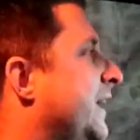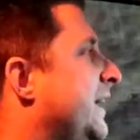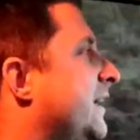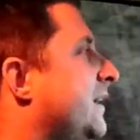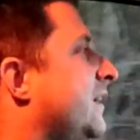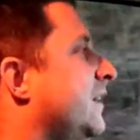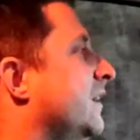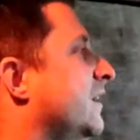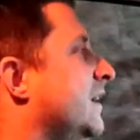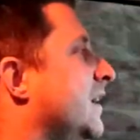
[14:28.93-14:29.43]
think
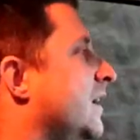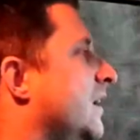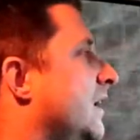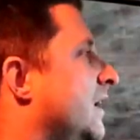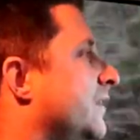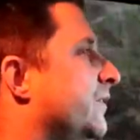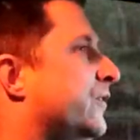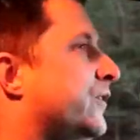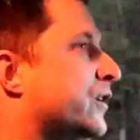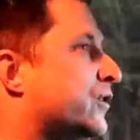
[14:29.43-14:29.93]

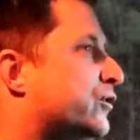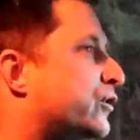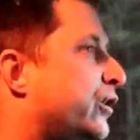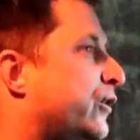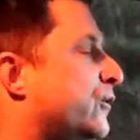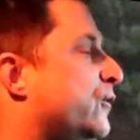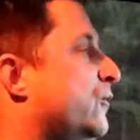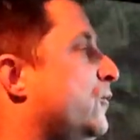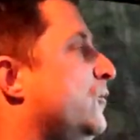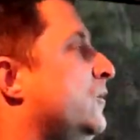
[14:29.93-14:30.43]
the
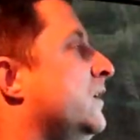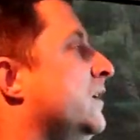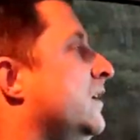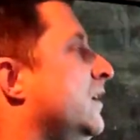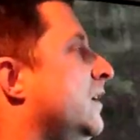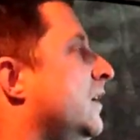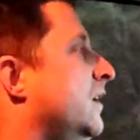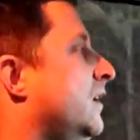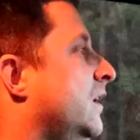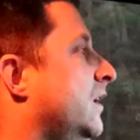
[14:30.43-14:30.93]

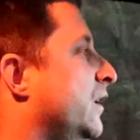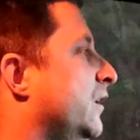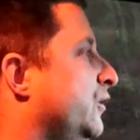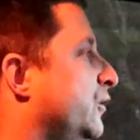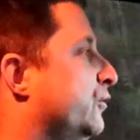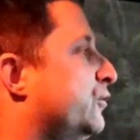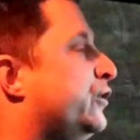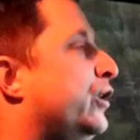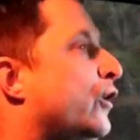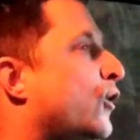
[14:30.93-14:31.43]

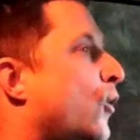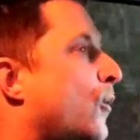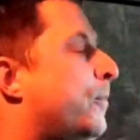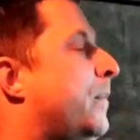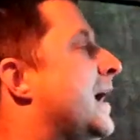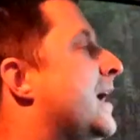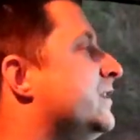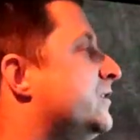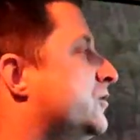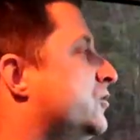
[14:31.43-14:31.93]
your two
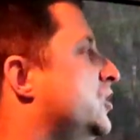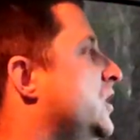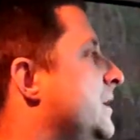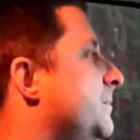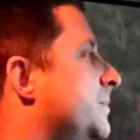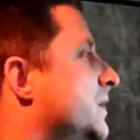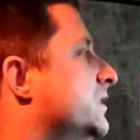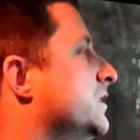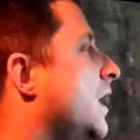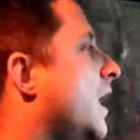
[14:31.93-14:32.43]
best,
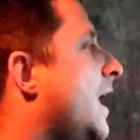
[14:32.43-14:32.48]
cheapest